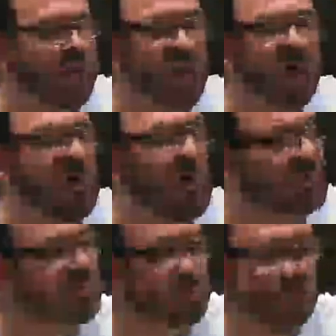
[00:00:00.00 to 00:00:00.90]
He
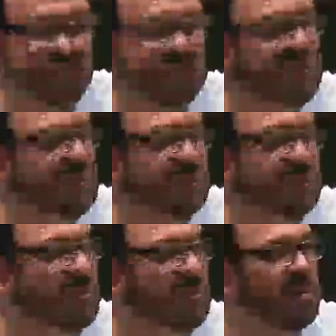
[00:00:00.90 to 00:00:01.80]
knows His children.
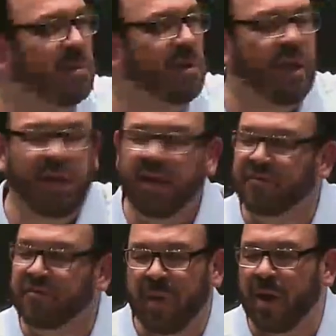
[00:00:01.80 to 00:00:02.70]
And it
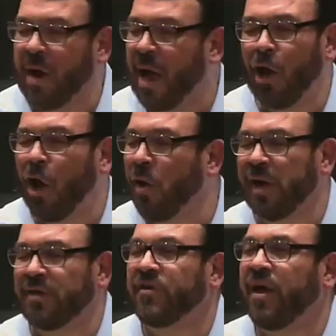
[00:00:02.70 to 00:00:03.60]
doesn't matter how long
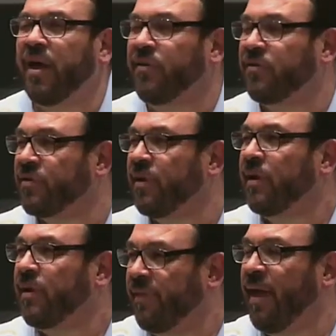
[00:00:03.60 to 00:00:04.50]
it takes,
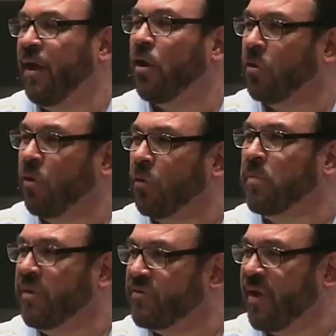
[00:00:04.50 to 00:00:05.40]
they are going to
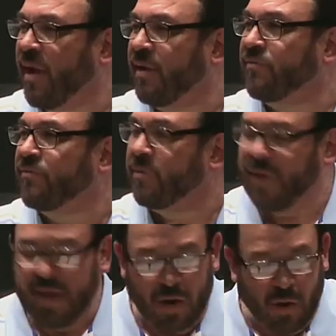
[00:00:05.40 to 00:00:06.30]
be saved.
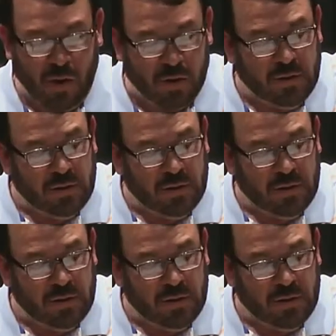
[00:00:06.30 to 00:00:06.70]
They are.